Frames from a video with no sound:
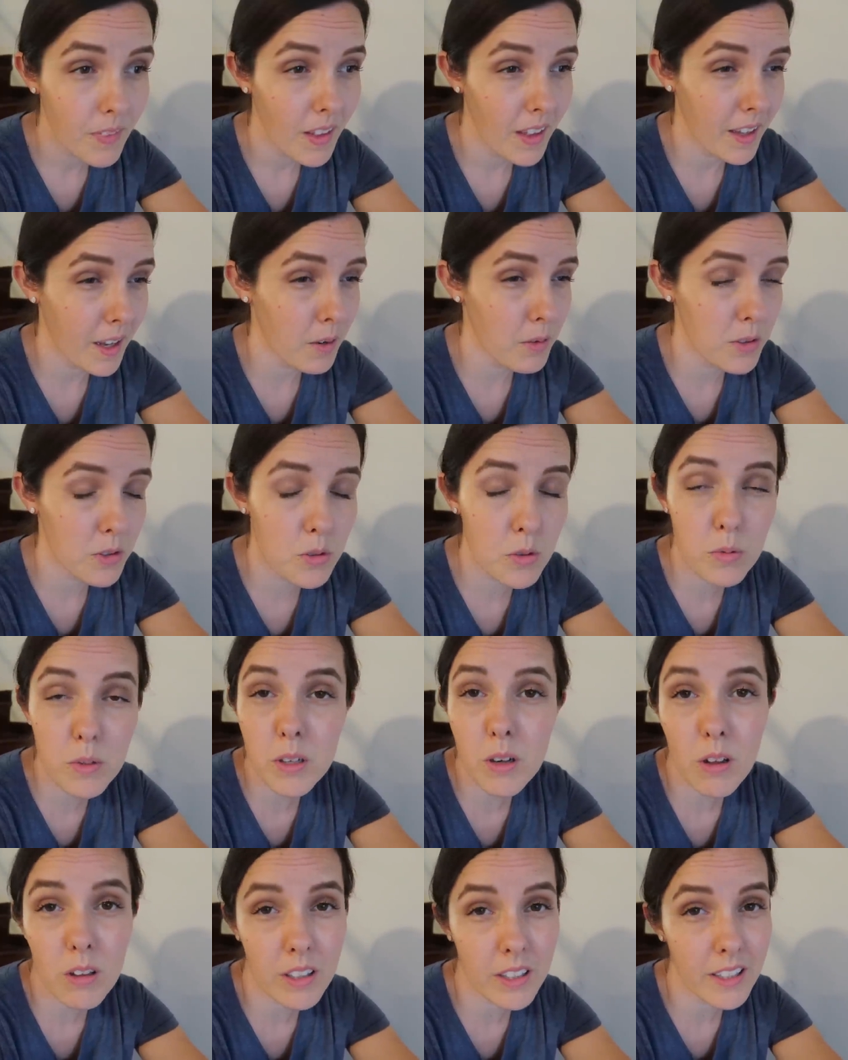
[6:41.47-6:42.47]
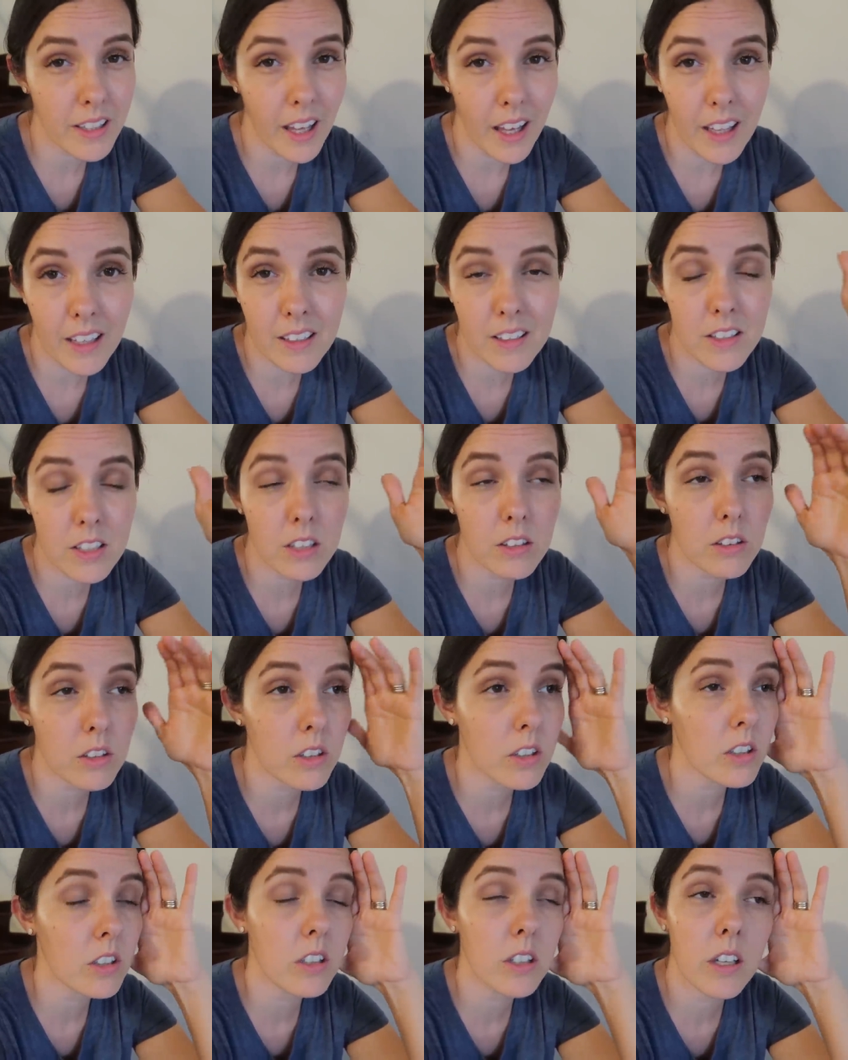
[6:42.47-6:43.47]
Like I would do it all again to
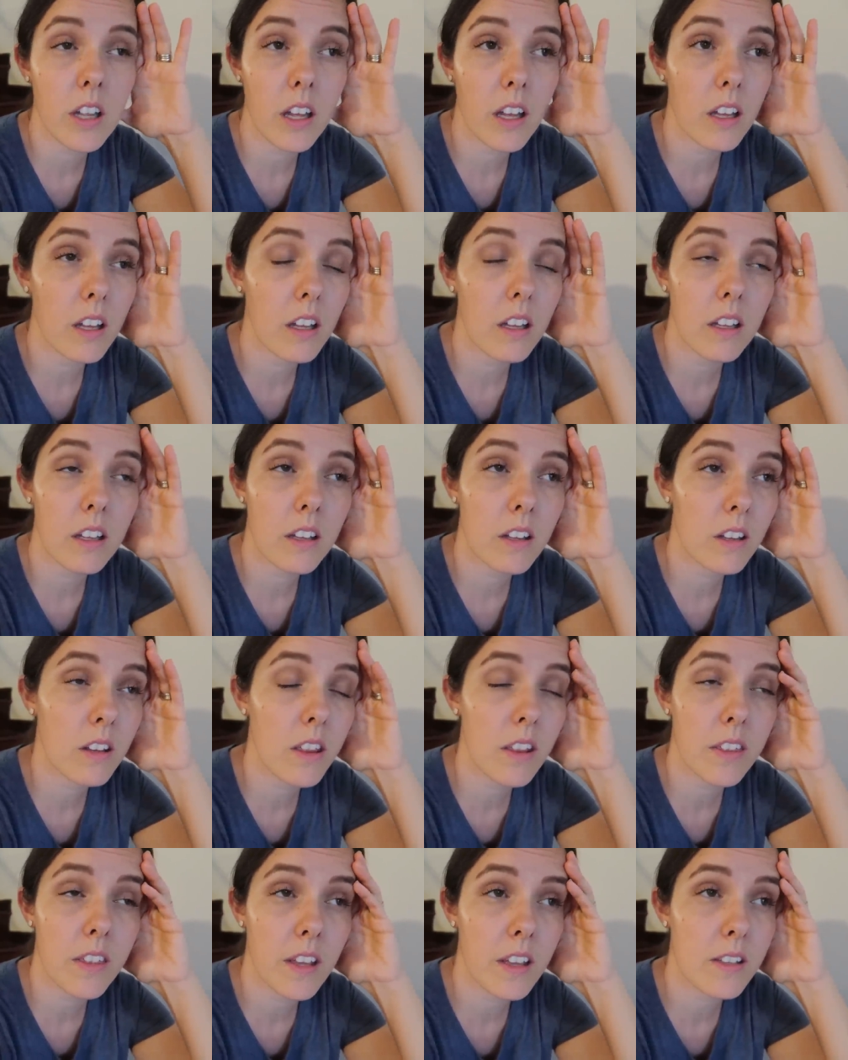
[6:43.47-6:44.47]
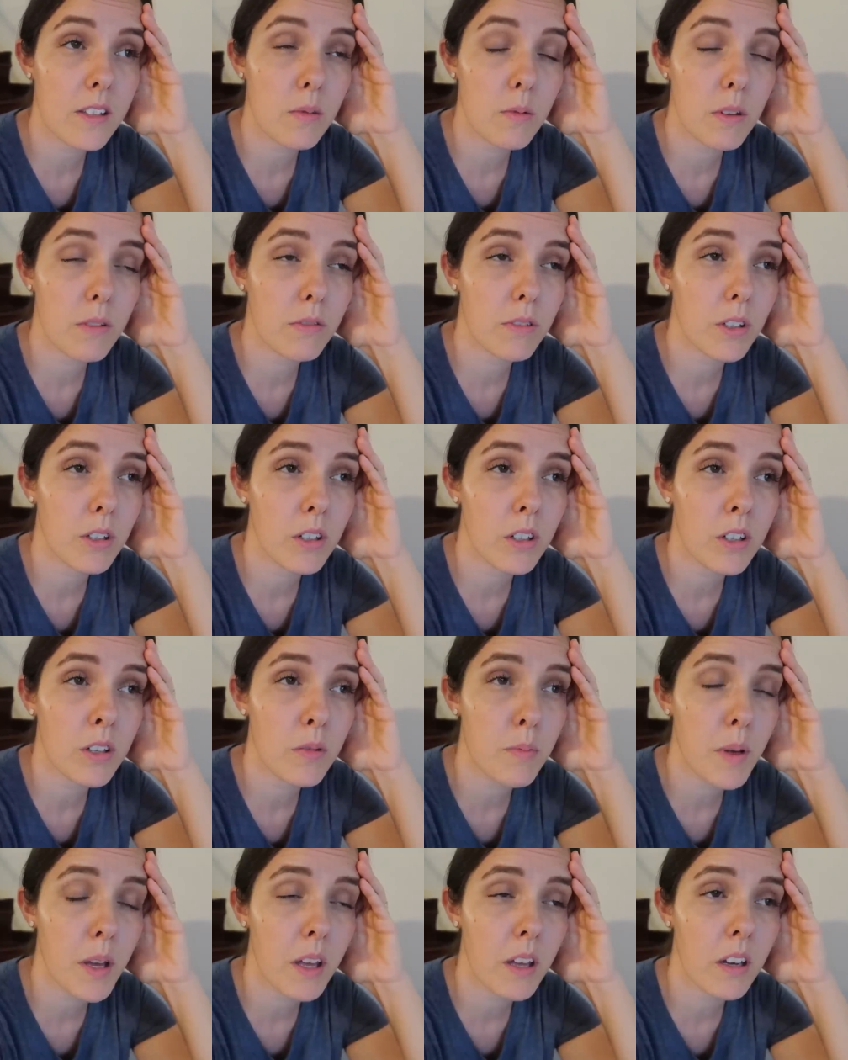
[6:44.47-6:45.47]
learn the things that we've
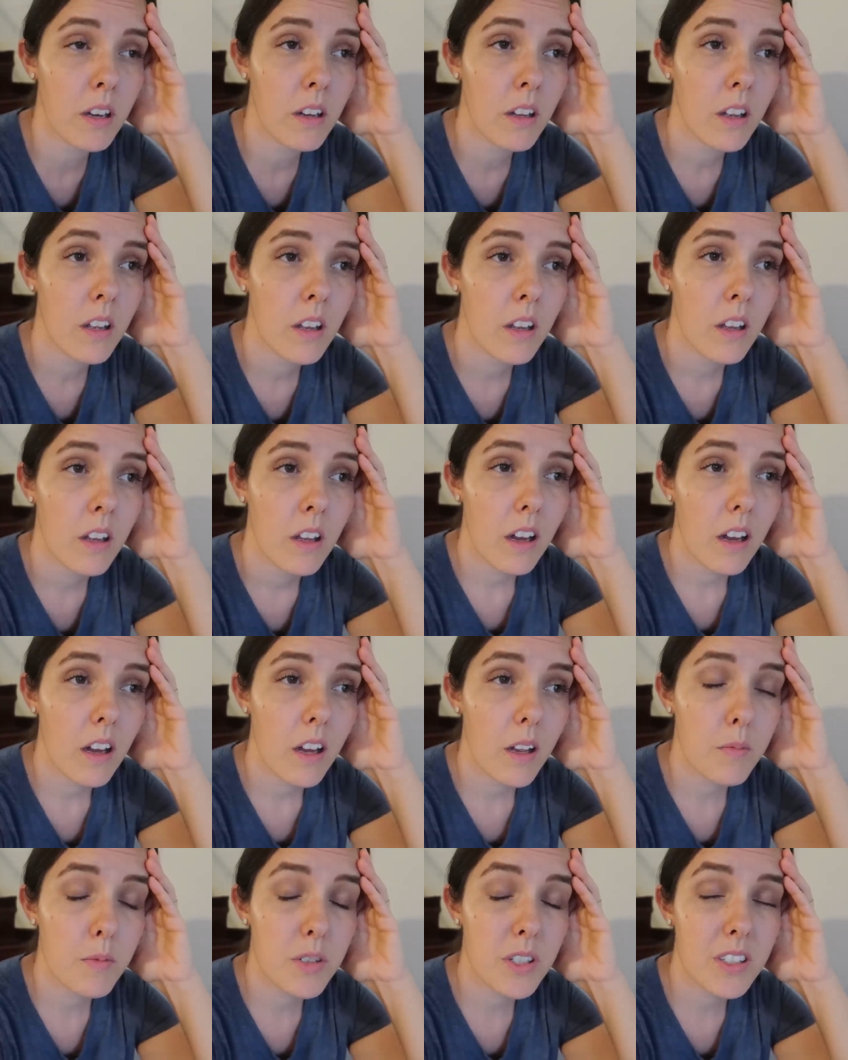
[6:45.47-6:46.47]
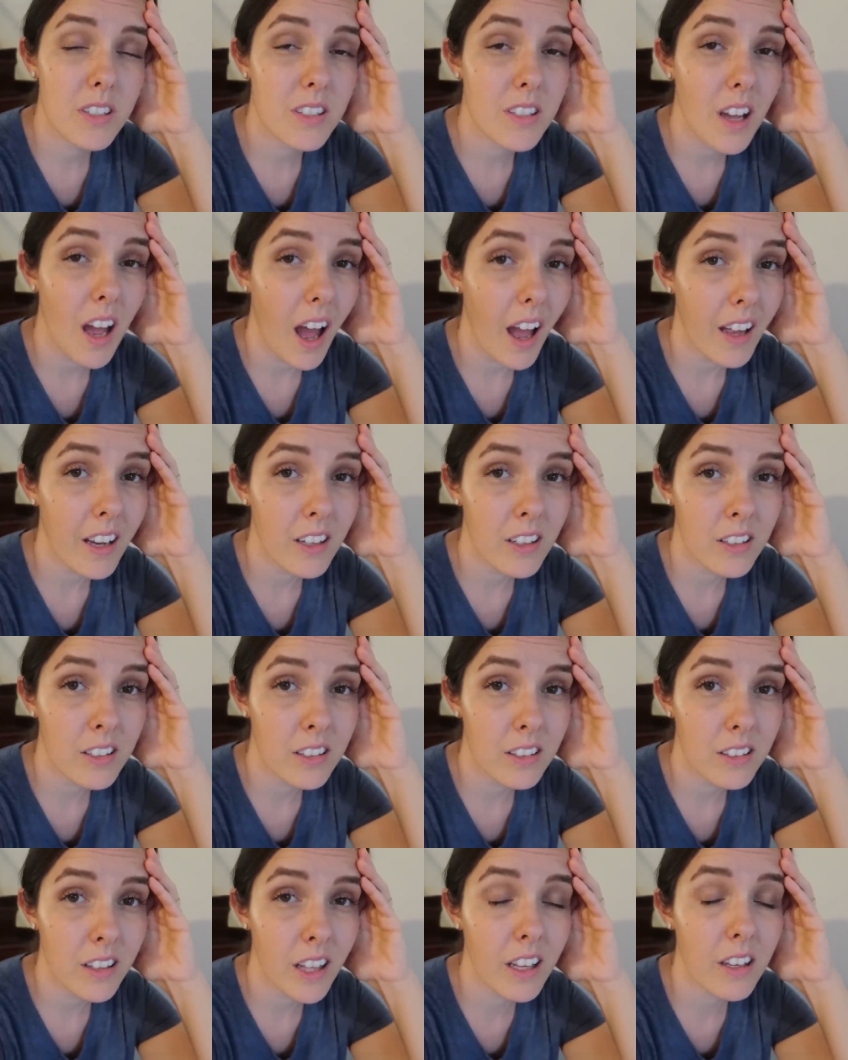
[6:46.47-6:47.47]
learned, but I'm just
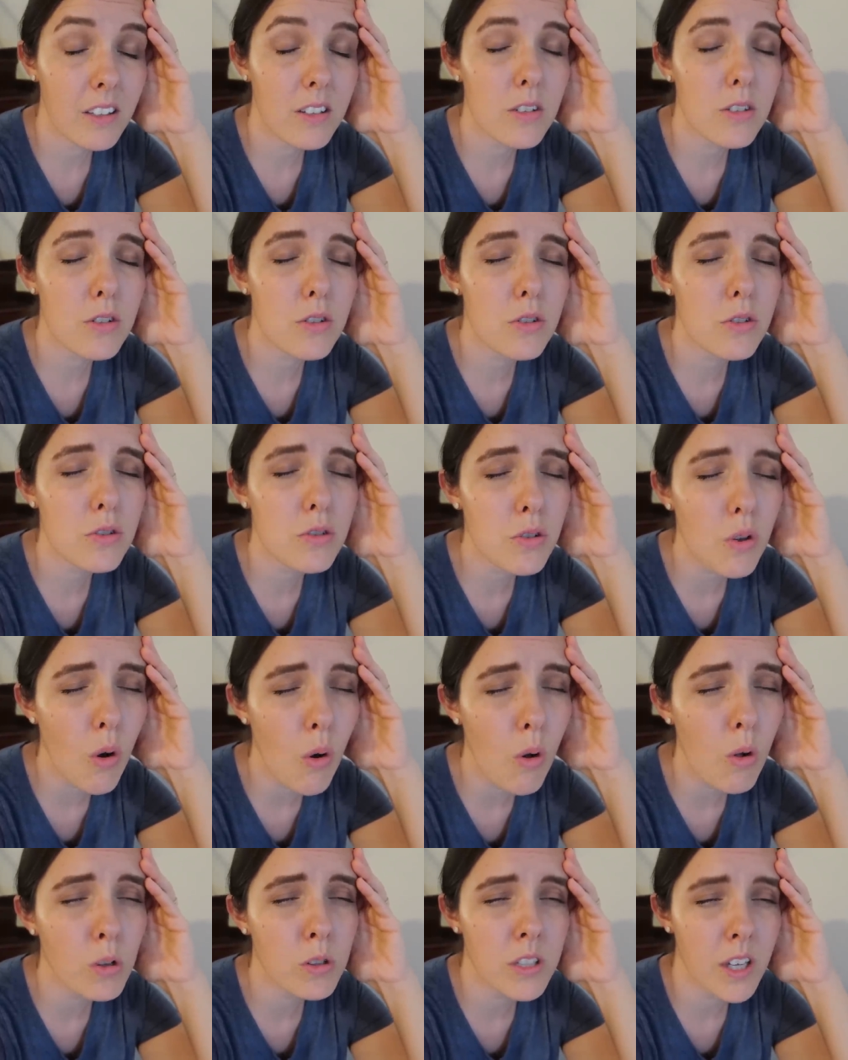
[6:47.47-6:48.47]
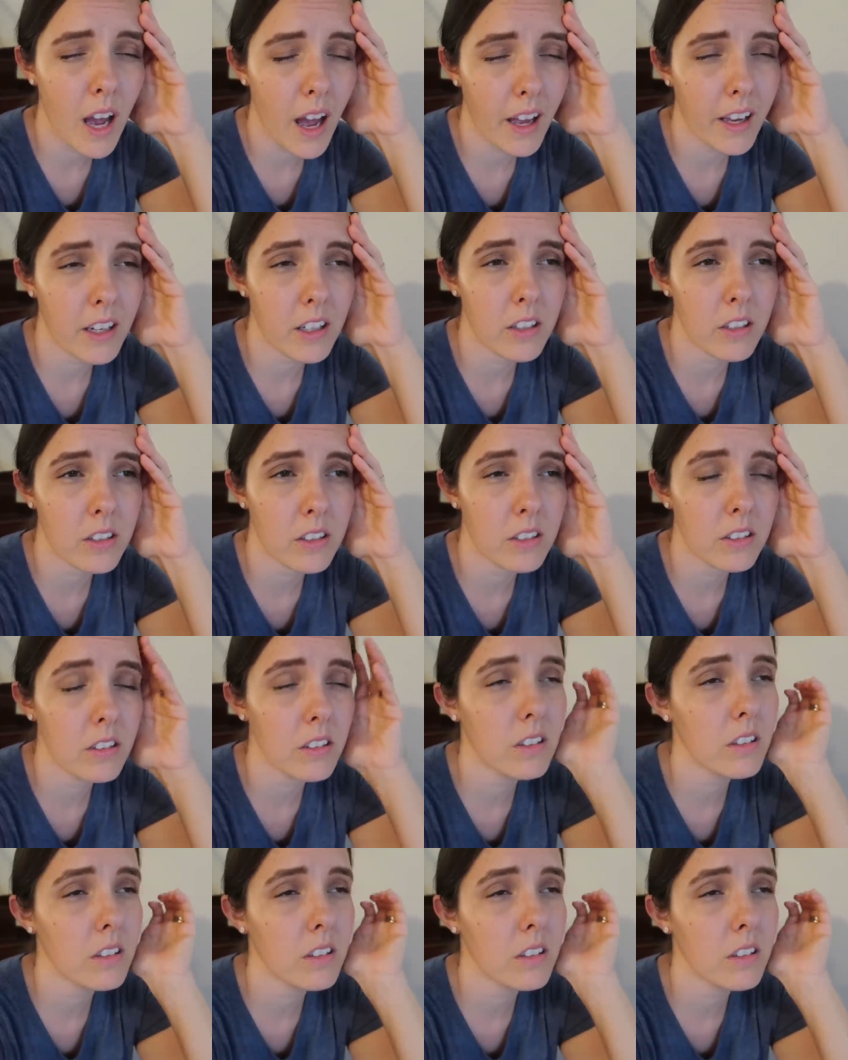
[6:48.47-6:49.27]
tired, like soul tired.